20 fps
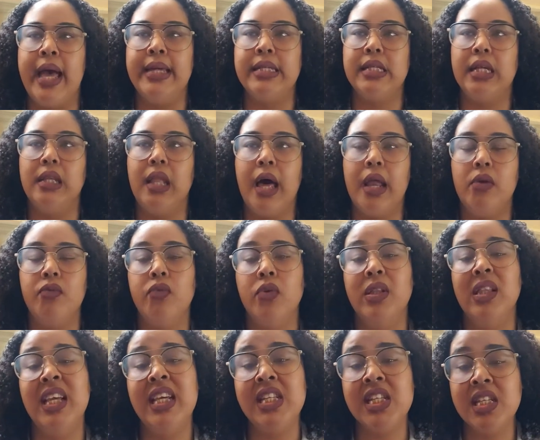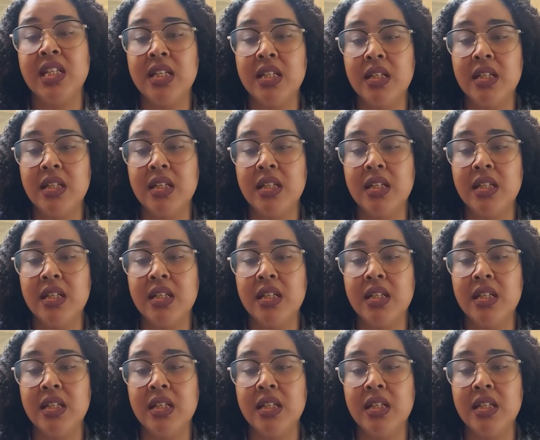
a lot of religious